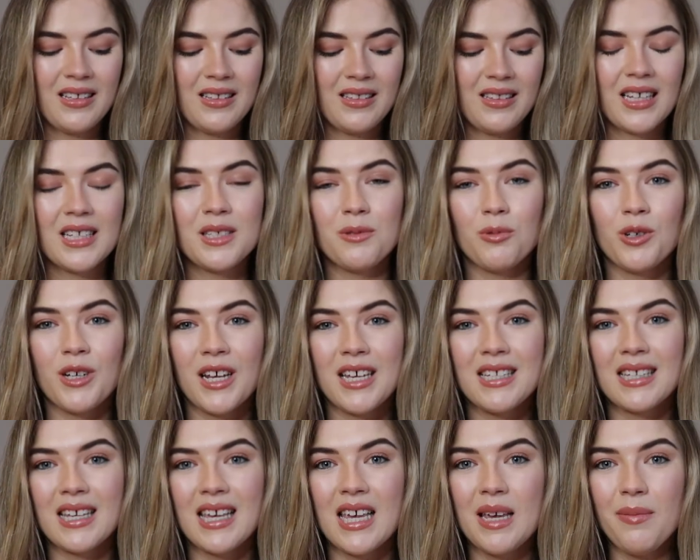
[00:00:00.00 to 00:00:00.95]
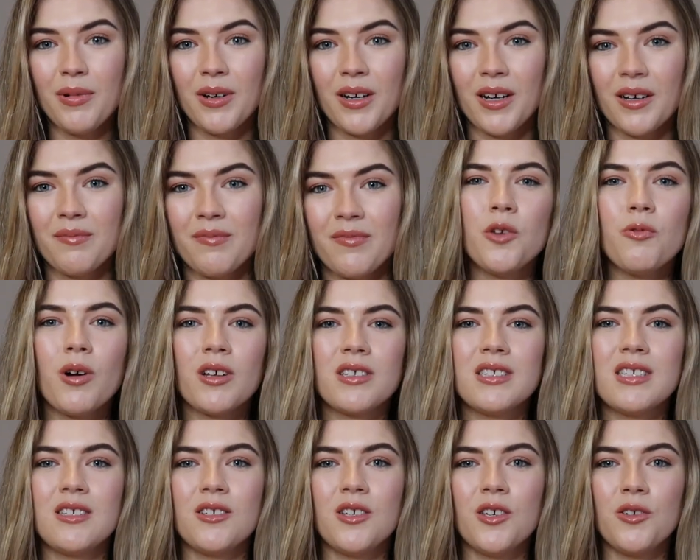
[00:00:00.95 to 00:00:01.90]
this one is a keeper. You
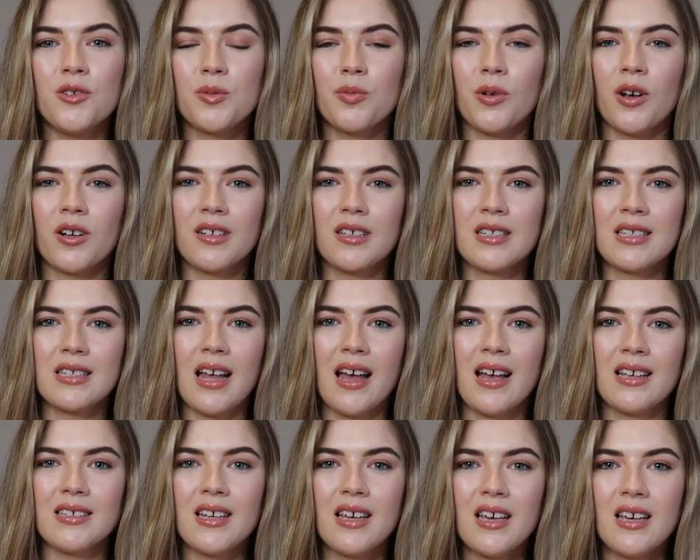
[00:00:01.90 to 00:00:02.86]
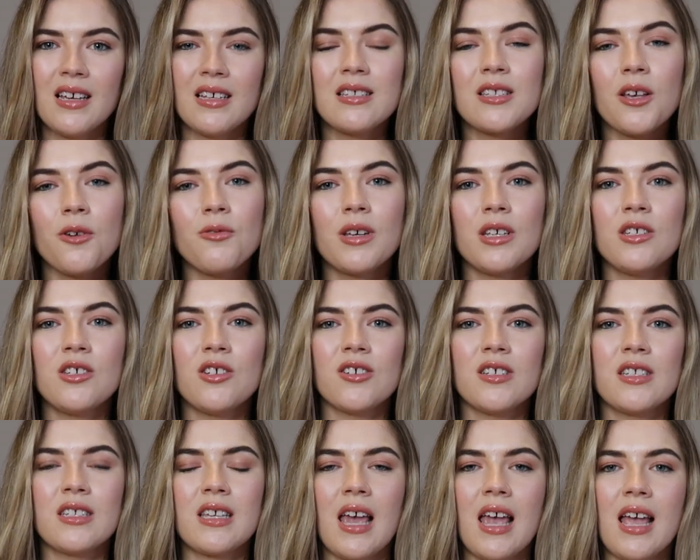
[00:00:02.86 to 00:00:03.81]
want to use products that soak into
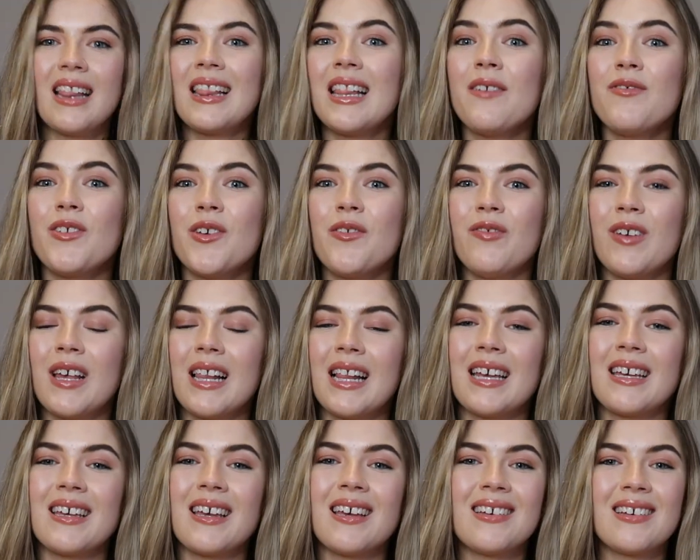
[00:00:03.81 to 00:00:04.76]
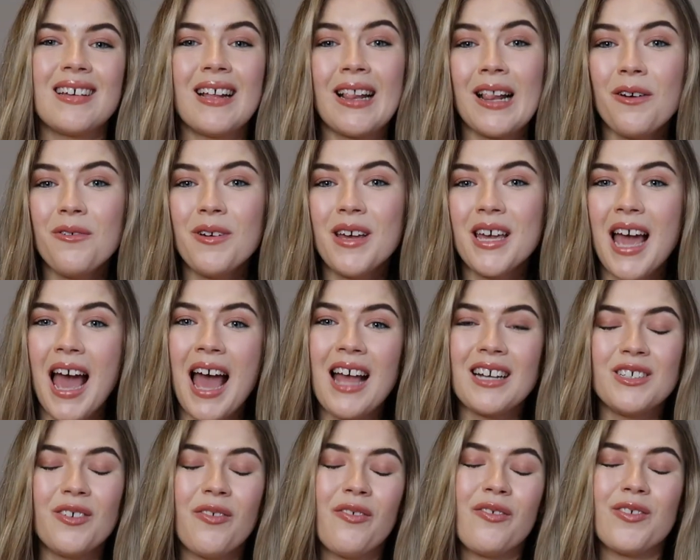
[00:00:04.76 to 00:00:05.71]
your skin and leave you feeling glowy
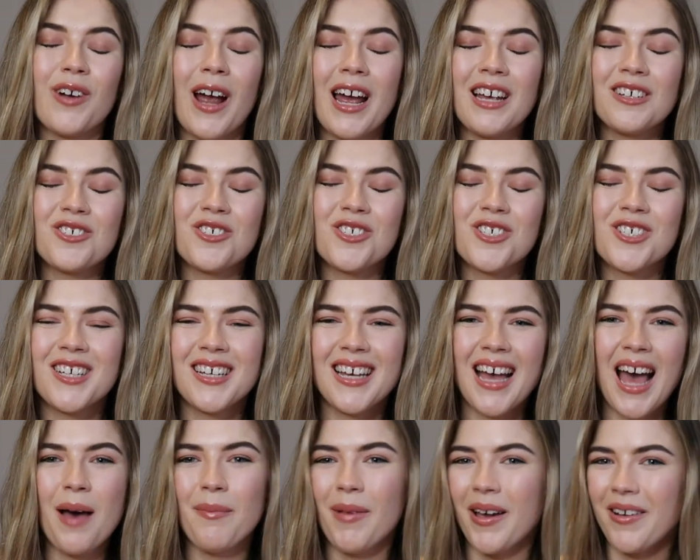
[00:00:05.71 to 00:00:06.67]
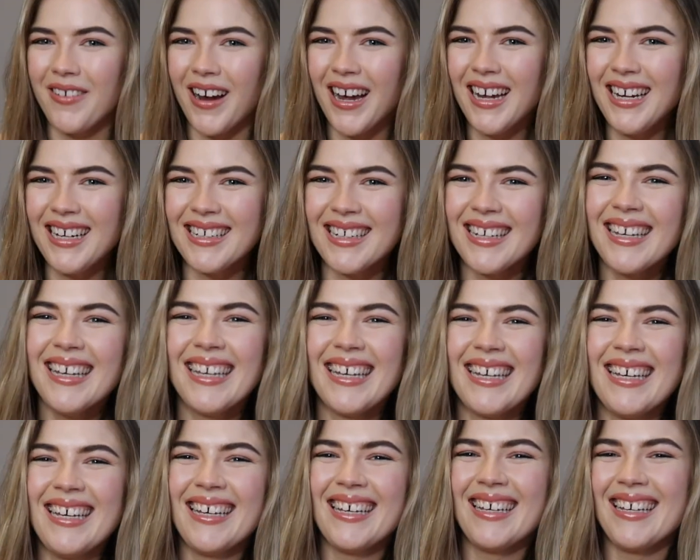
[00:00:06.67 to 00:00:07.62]
and fresh. Am I
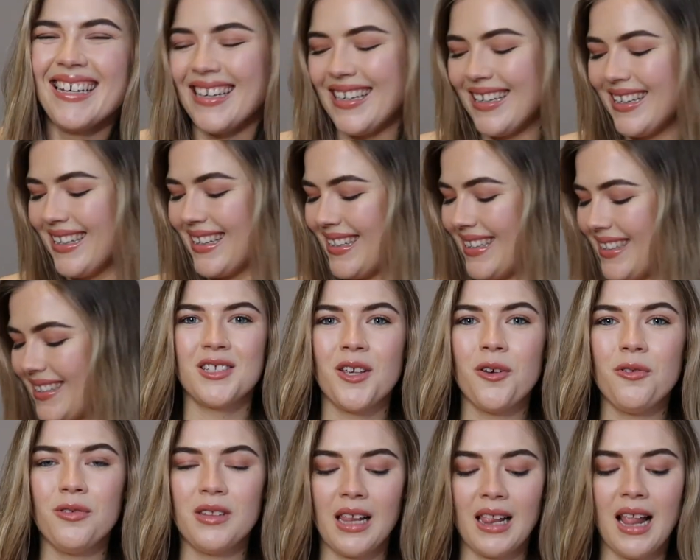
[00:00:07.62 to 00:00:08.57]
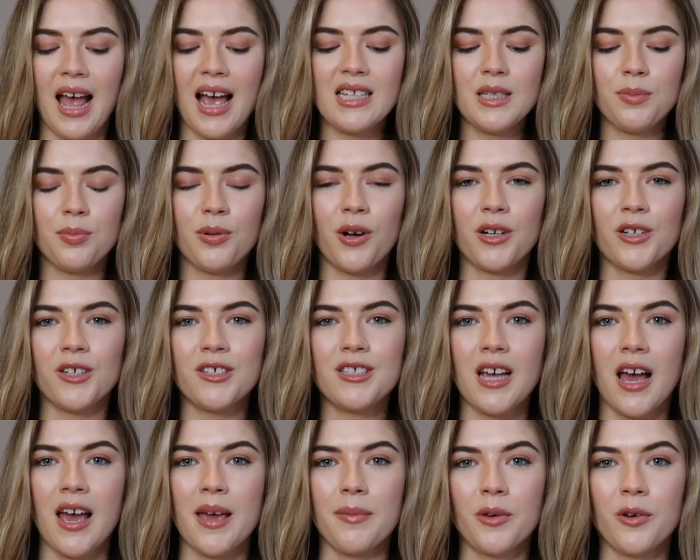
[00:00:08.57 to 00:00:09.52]
right? So the last product
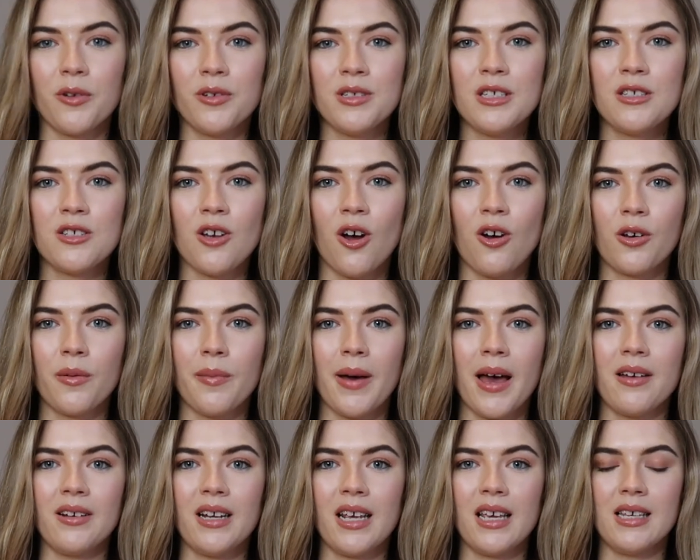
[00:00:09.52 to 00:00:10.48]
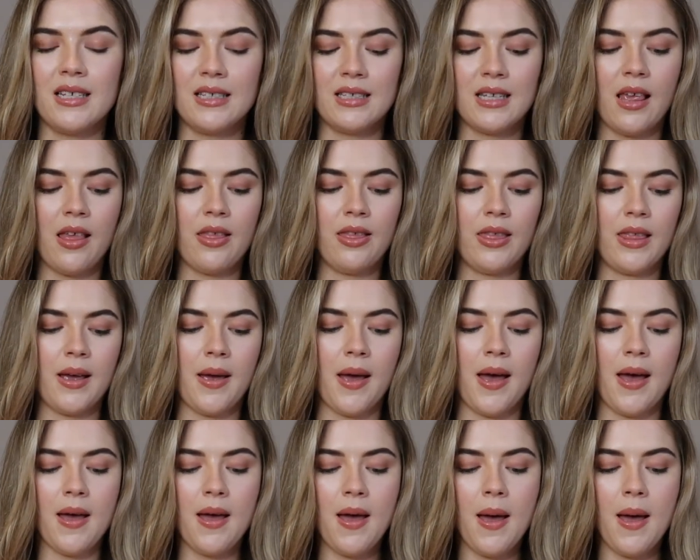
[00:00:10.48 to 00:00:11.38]
I'm going to talk about is the